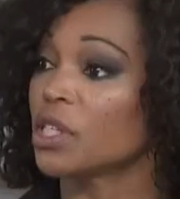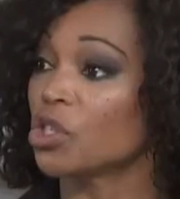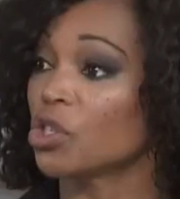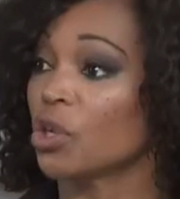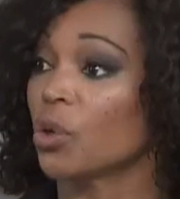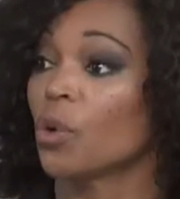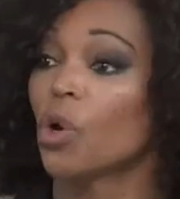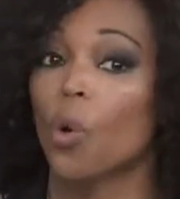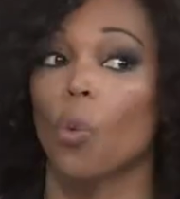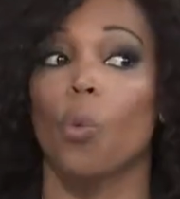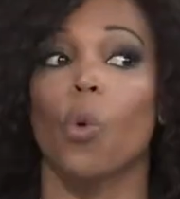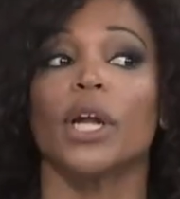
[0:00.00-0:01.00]
issue?
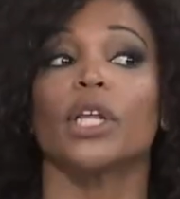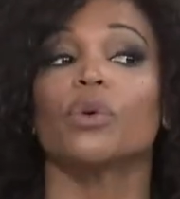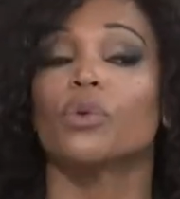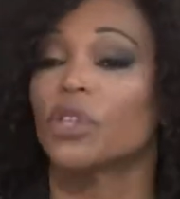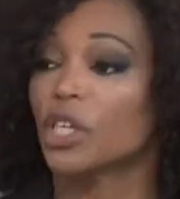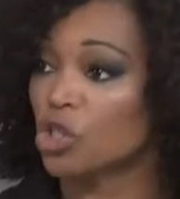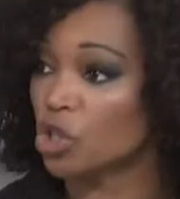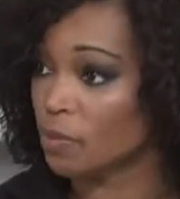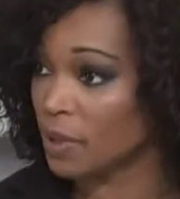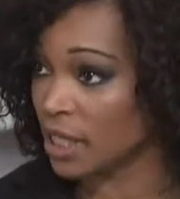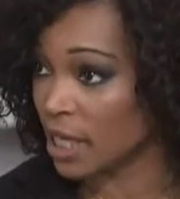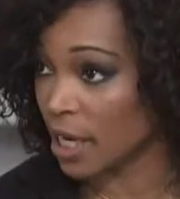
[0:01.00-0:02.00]
What do you think should
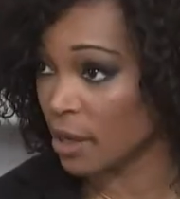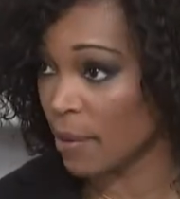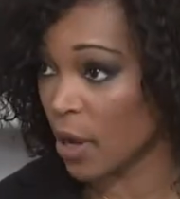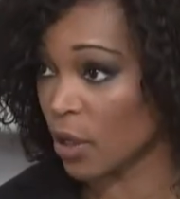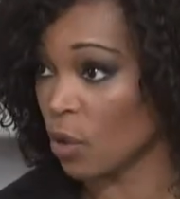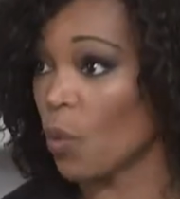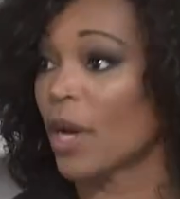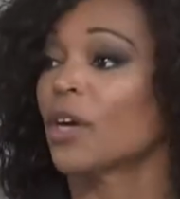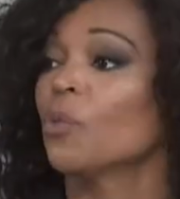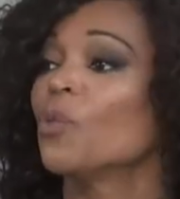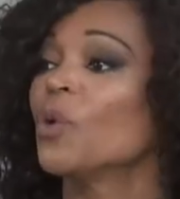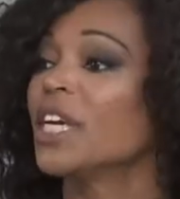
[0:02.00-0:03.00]
be done about it? What
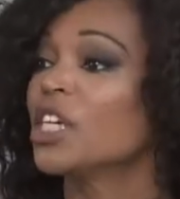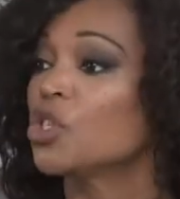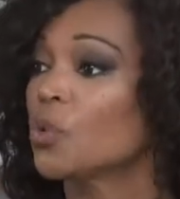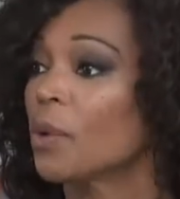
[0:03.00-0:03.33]
can we do